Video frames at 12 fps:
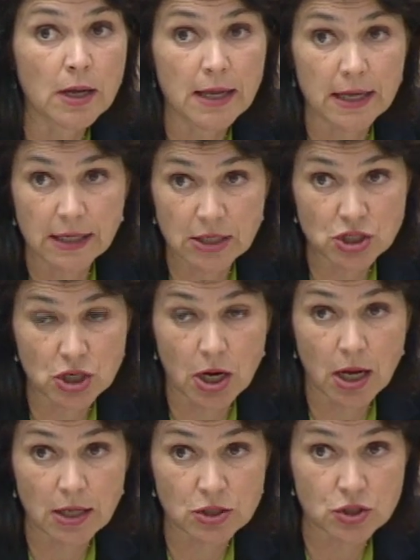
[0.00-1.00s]
any
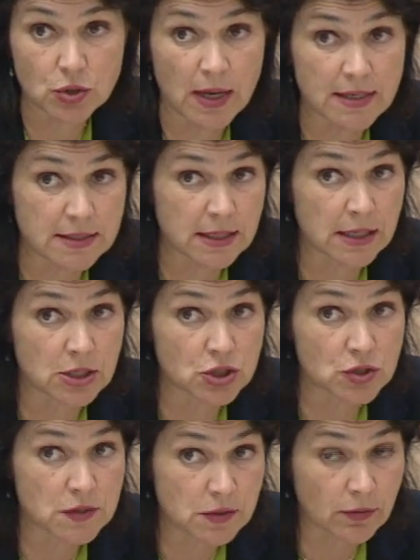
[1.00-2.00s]
child who has any
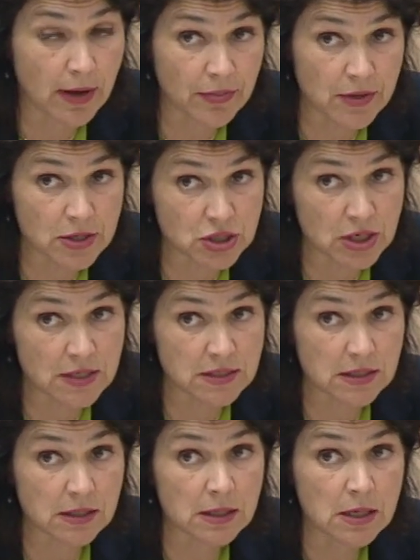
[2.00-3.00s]
issues around their
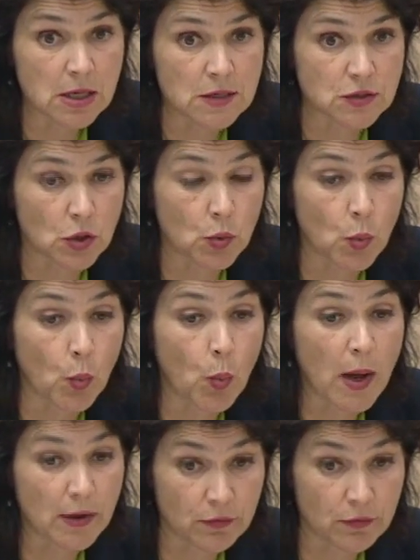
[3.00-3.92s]
gender. So one of